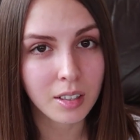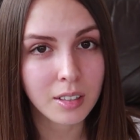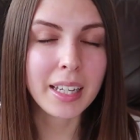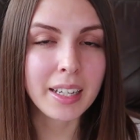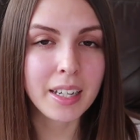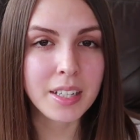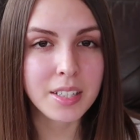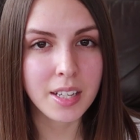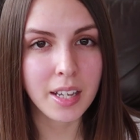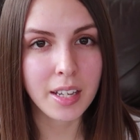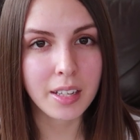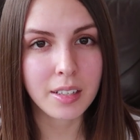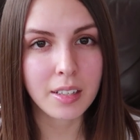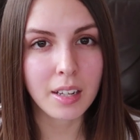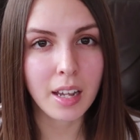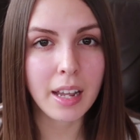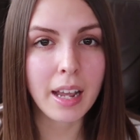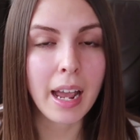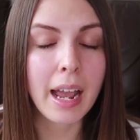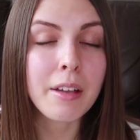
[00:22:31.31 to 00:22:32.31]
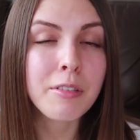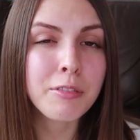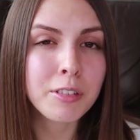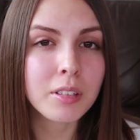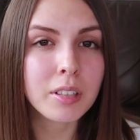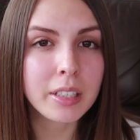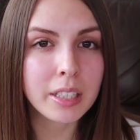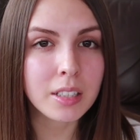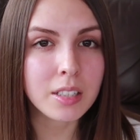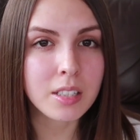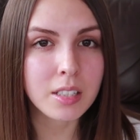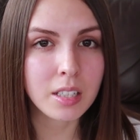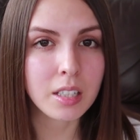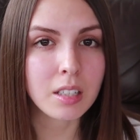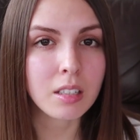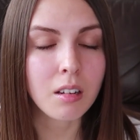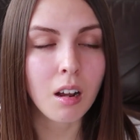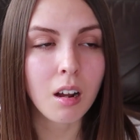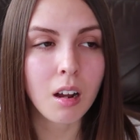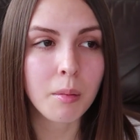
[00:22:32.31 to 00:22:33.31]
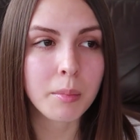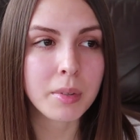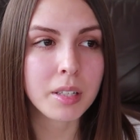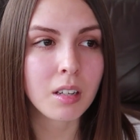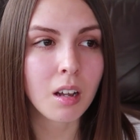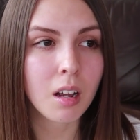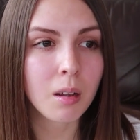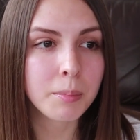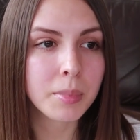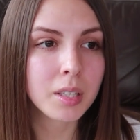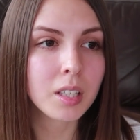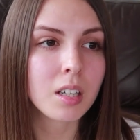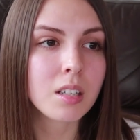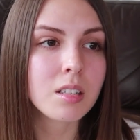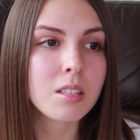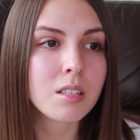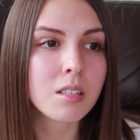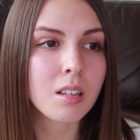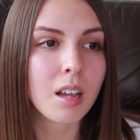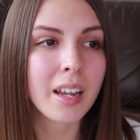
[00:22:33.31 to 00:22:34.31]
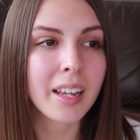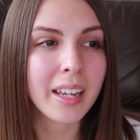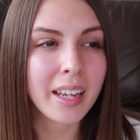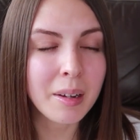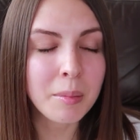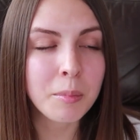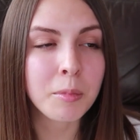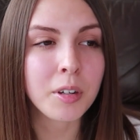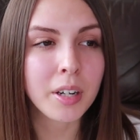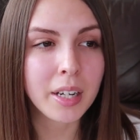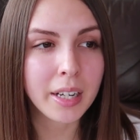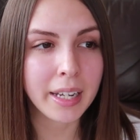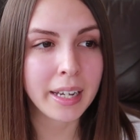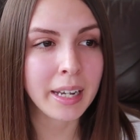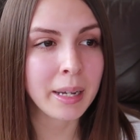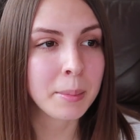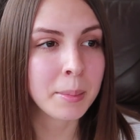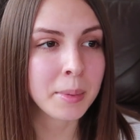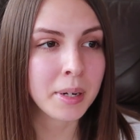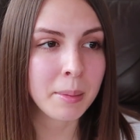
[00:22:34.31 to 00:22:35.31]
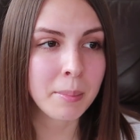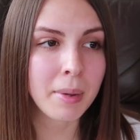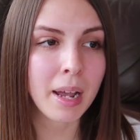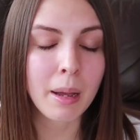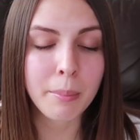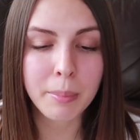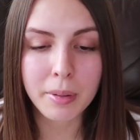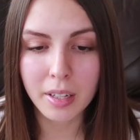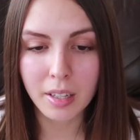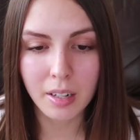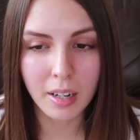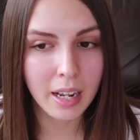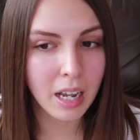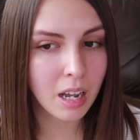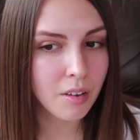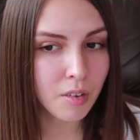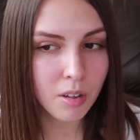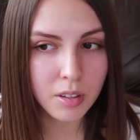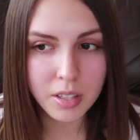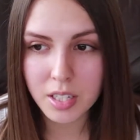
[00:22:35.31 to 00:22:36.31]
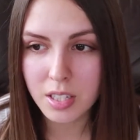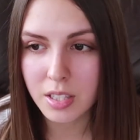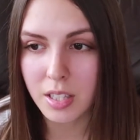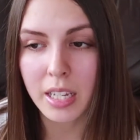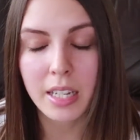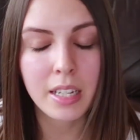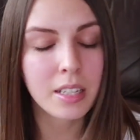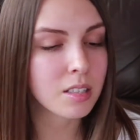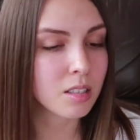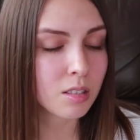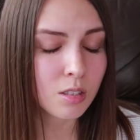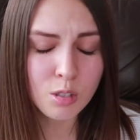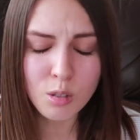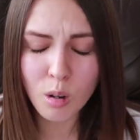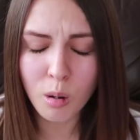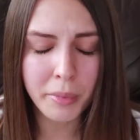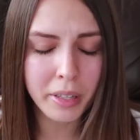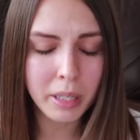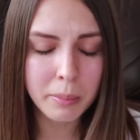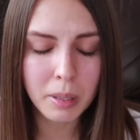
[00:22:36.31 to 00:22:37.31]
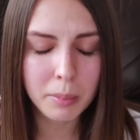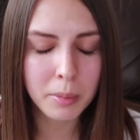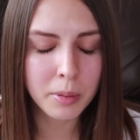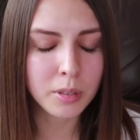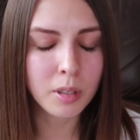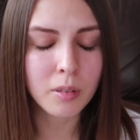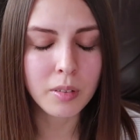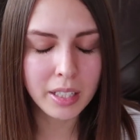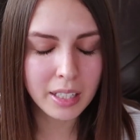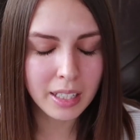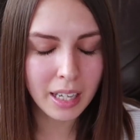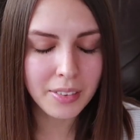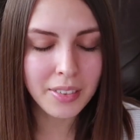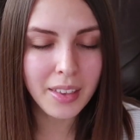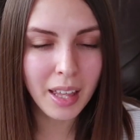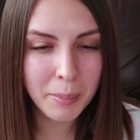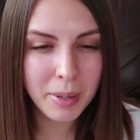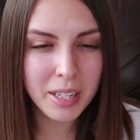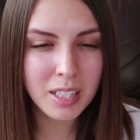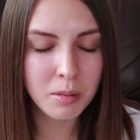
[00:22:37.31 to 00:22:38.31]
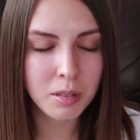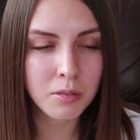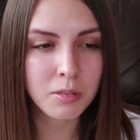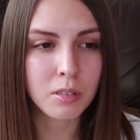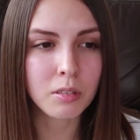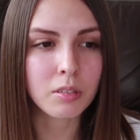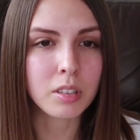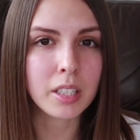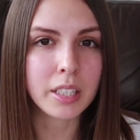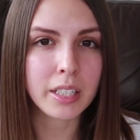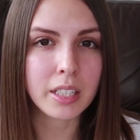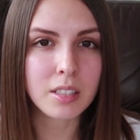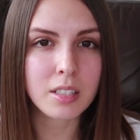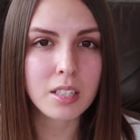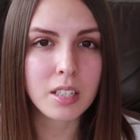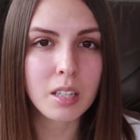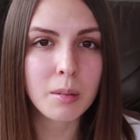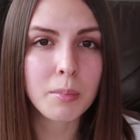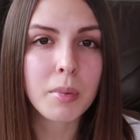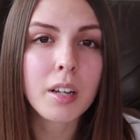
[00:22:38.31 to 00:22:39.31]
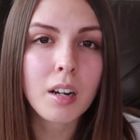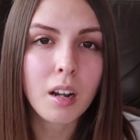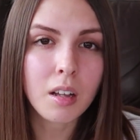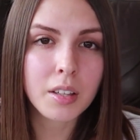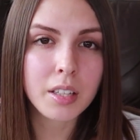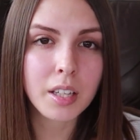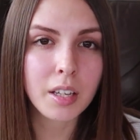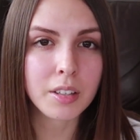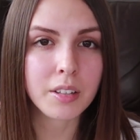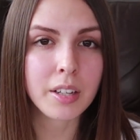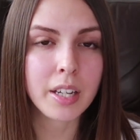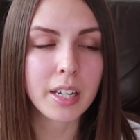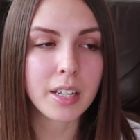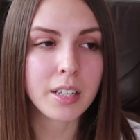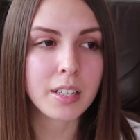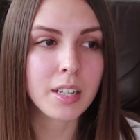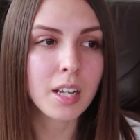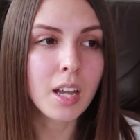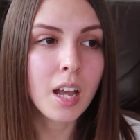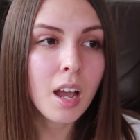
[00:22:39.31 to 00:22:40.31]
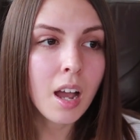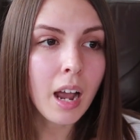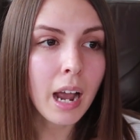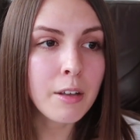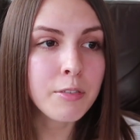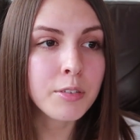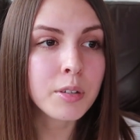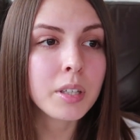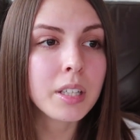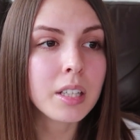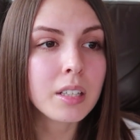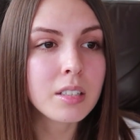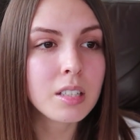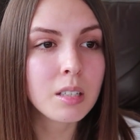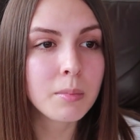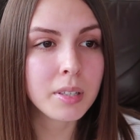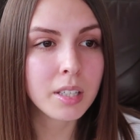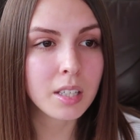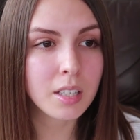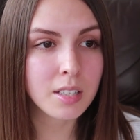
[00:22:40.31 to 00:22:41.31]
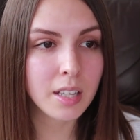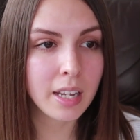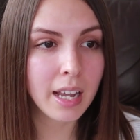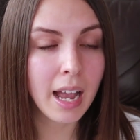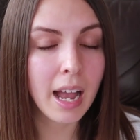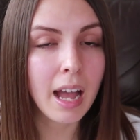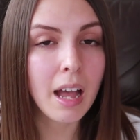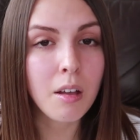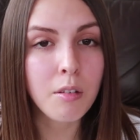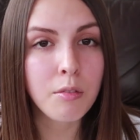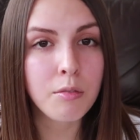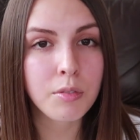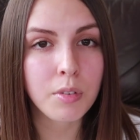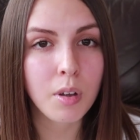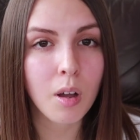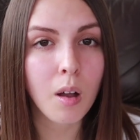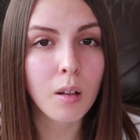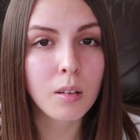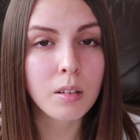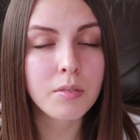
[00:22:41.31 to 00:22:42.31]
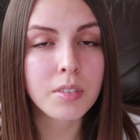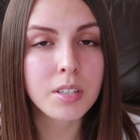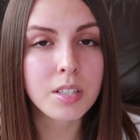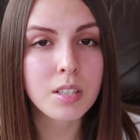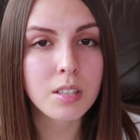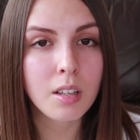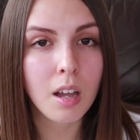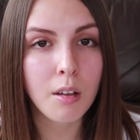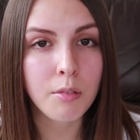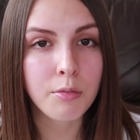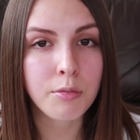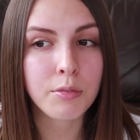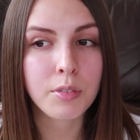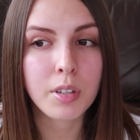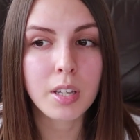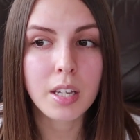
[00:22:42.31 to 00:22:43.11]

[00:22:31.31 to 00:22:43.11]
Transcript: Like I said, I feel guilty, not because I am where I am and I'm happy and I have all these things and so many people don't, like, yeah, that makes me feel really guilty. But on the other hand, I feel guilty because I have all of this stuff